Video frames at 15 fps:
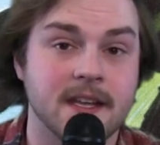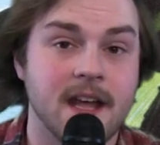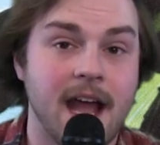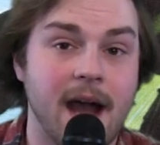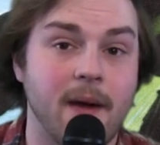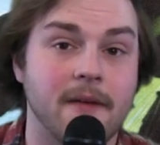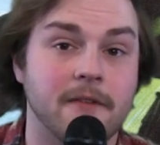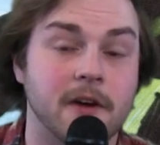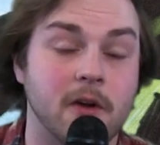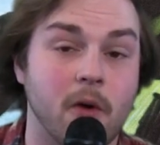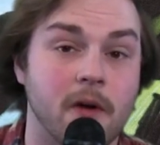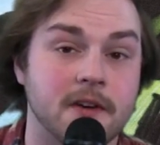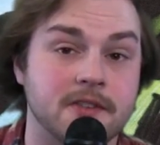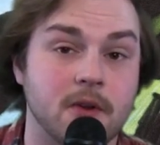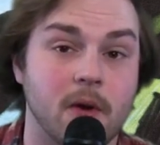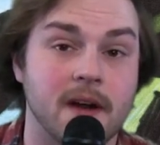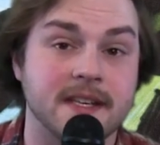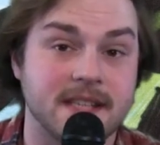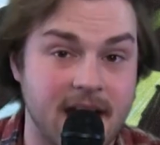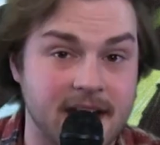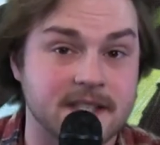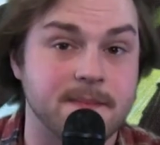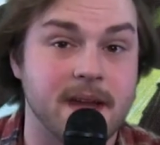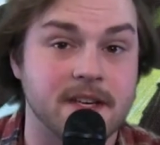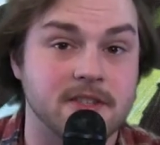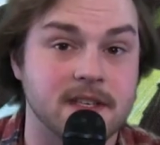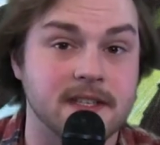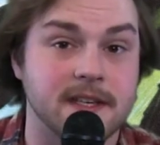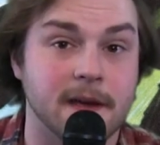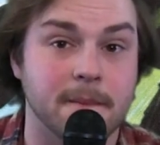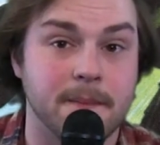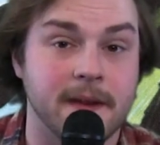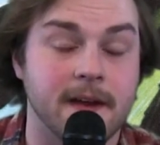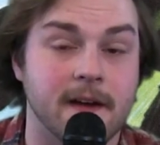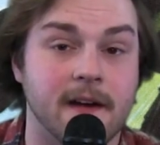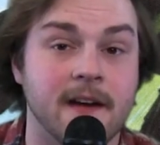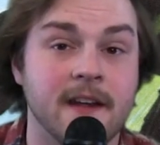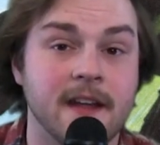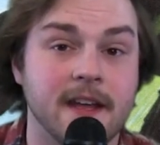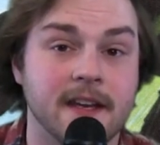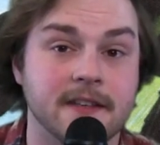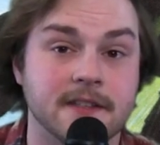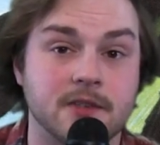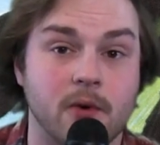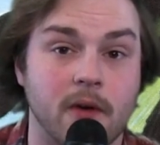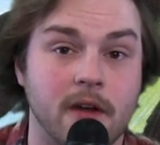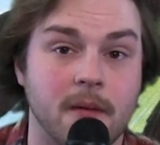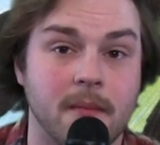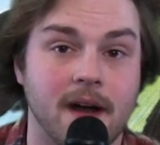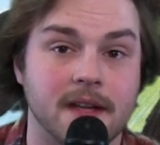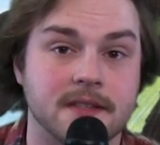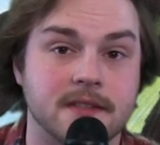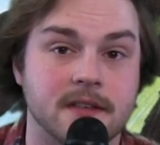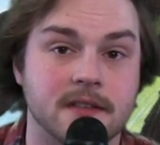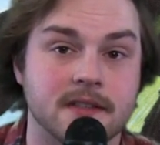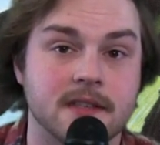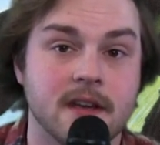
However, Gorosaurus, as mentioned, did appear in Destroy All Monsters.